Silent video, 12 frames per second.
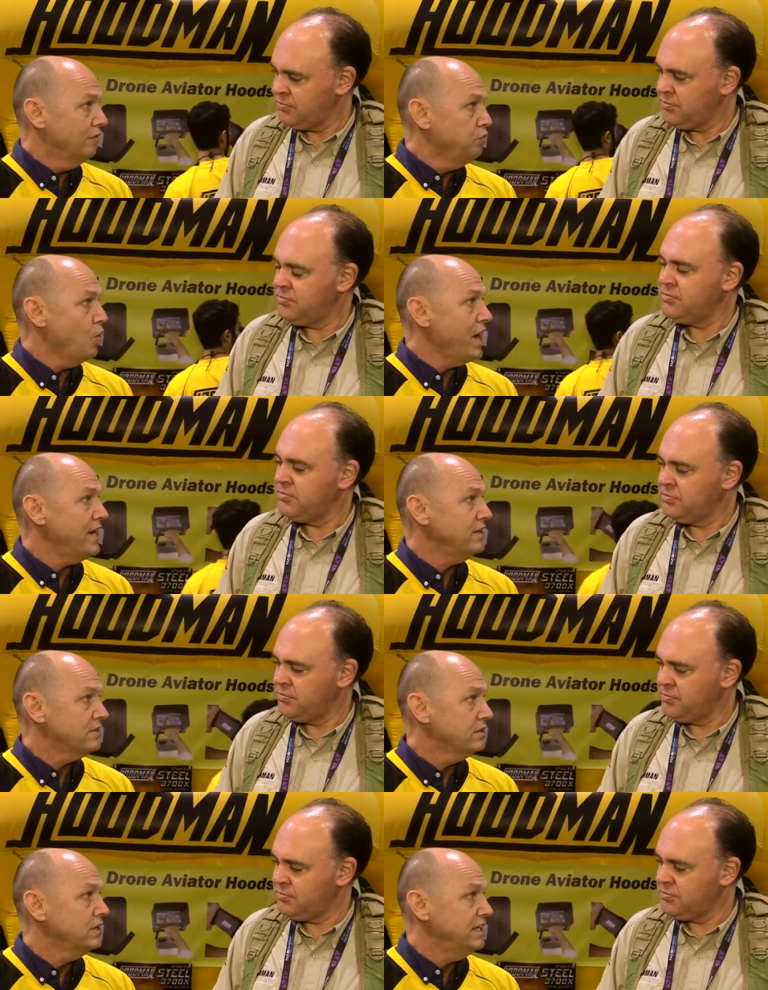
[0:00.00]
Speaker 1: of weight
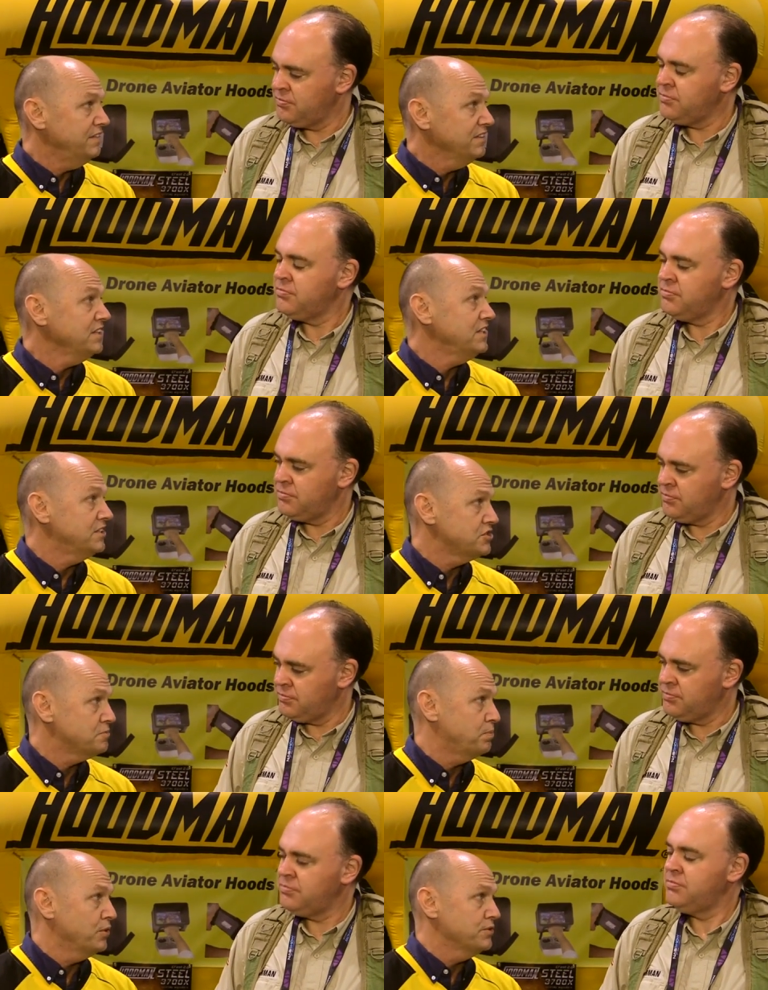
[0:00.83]
evenly
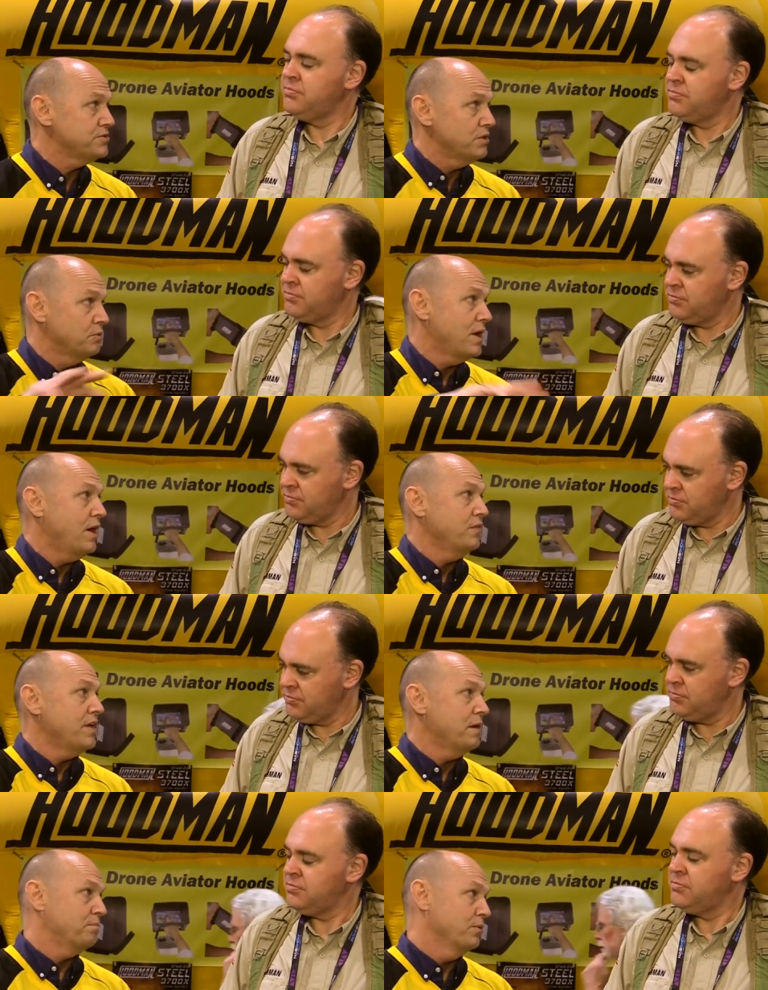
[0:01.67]
dispersed
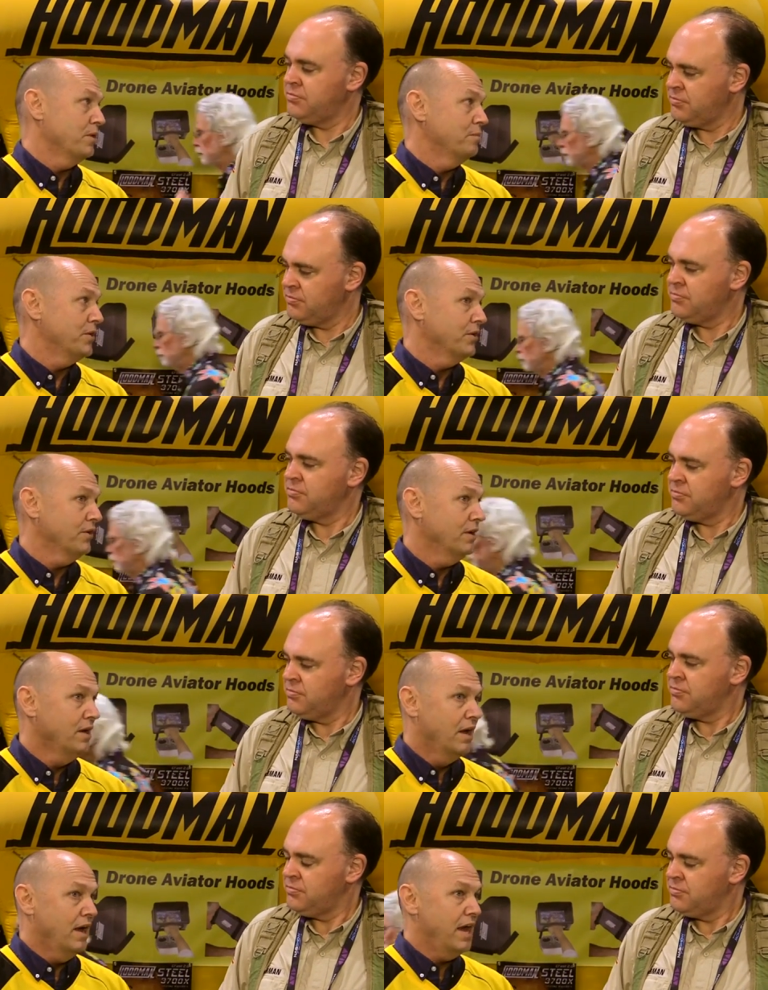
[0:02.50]
around that perimeter
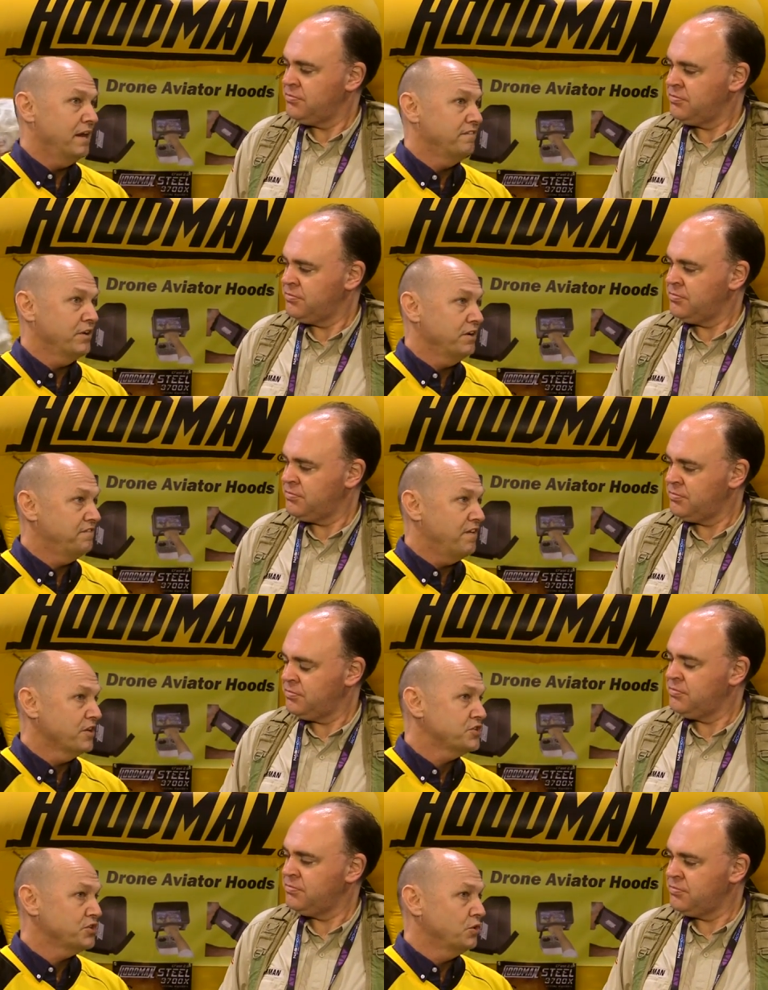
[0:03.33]
and a very
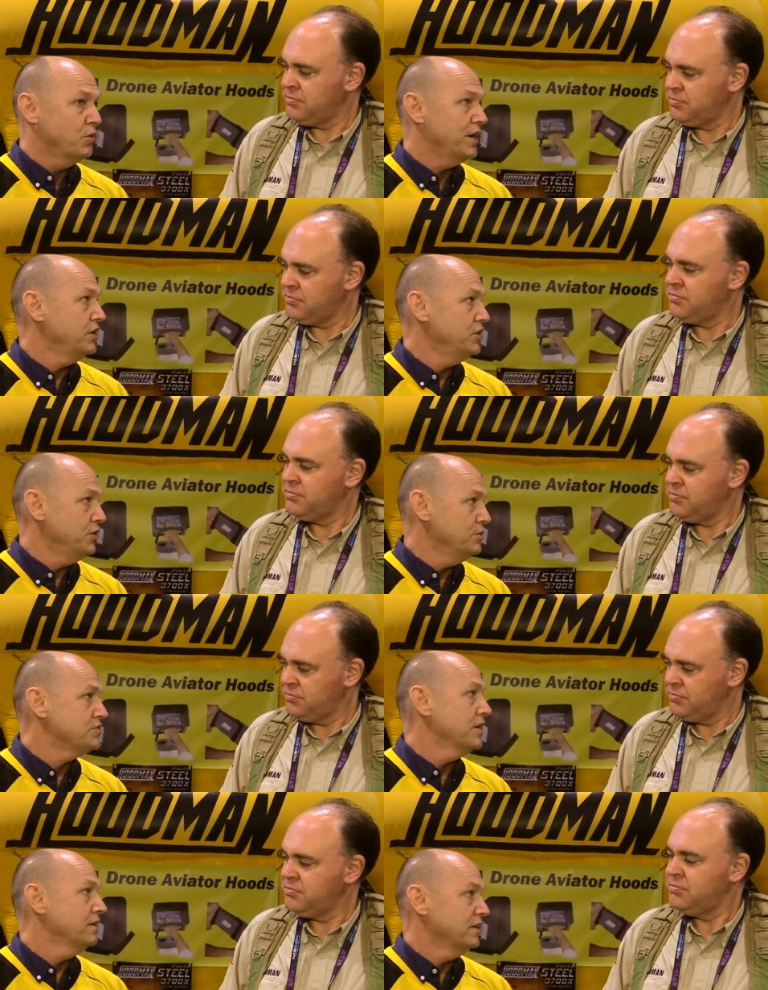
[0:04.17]
functional way to
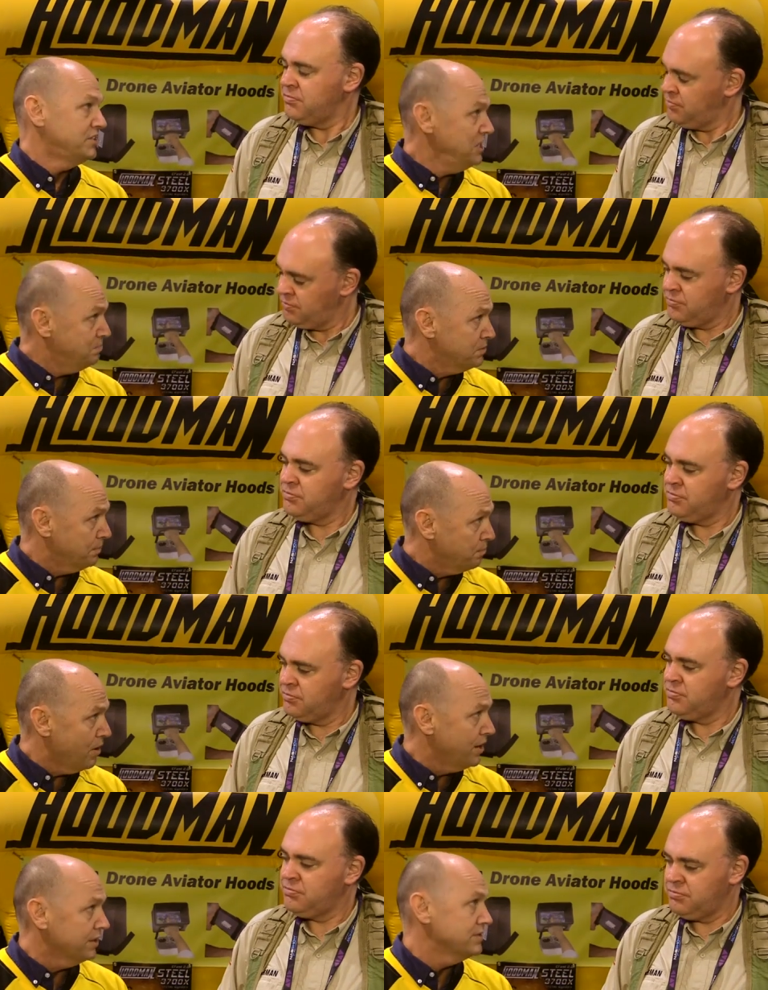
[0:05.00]
use it and keep the
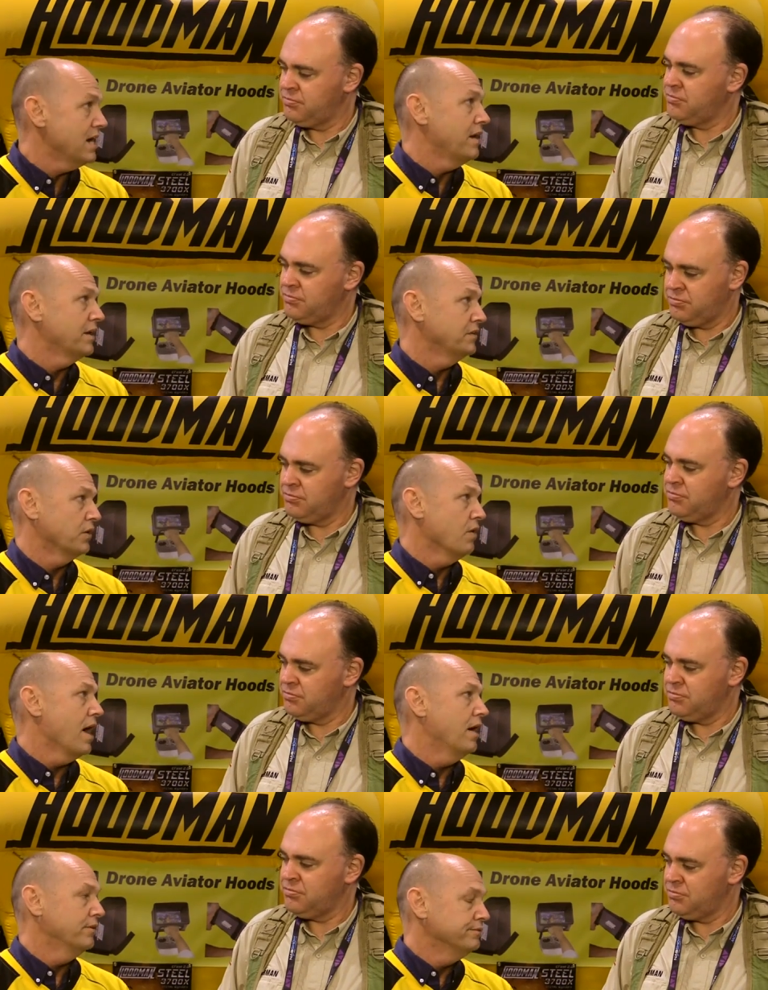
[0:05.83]
product down on the
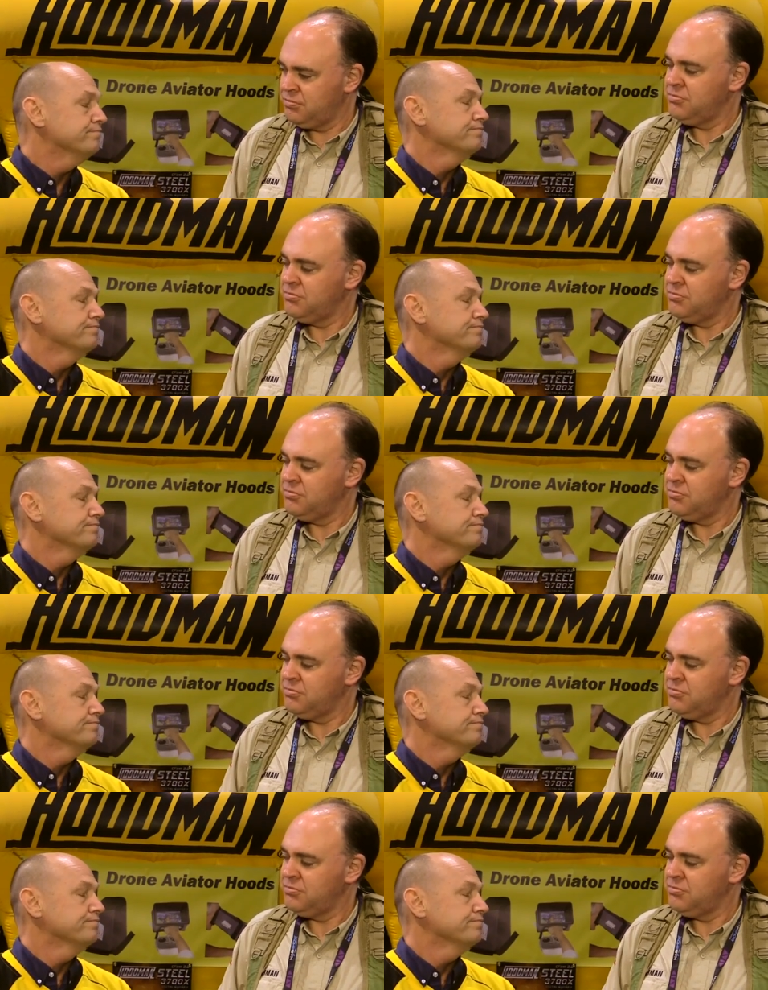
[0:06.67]
ground.